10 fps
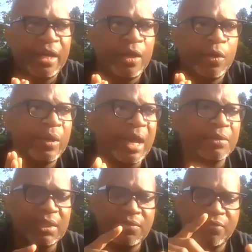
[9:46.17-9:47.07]

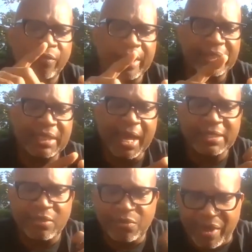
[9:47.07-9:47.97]
without the
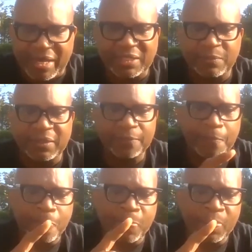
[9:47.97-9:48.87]
franchise investment,
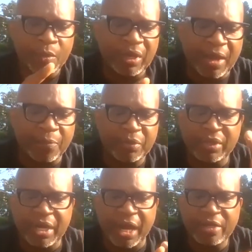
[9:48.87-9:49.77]
without
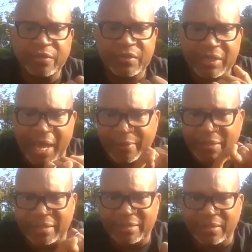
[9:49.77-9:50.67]
putting hundreds of
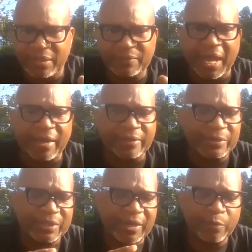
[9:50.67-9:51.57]
thousands of
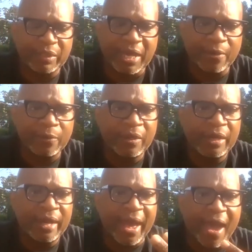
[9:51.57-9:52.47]
dollars up, without
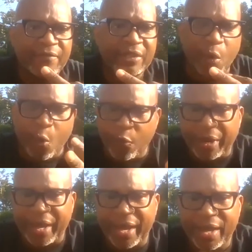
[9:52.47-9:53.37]
having the
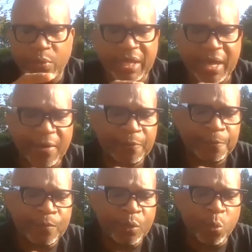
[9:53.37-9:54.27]
overhead, without
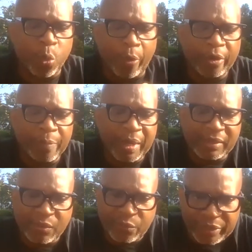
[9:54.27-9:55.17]
worrying
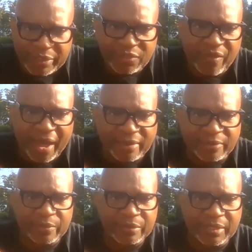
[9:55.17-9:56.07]
about the risk
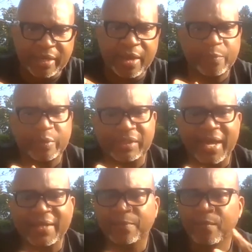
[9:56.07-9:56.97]
factors that come with
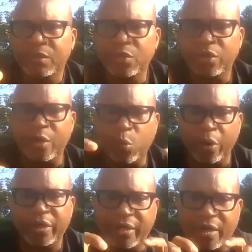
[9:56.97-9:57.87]
that. You could
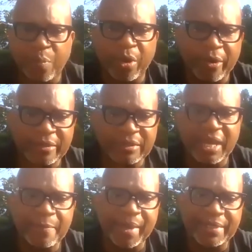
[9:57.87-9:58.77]
work it on a
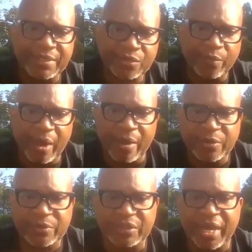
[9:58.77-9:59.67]
part-time basis around
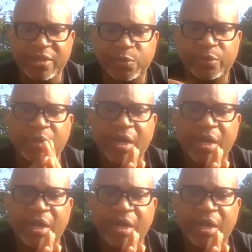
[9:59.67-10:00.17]
your schedule.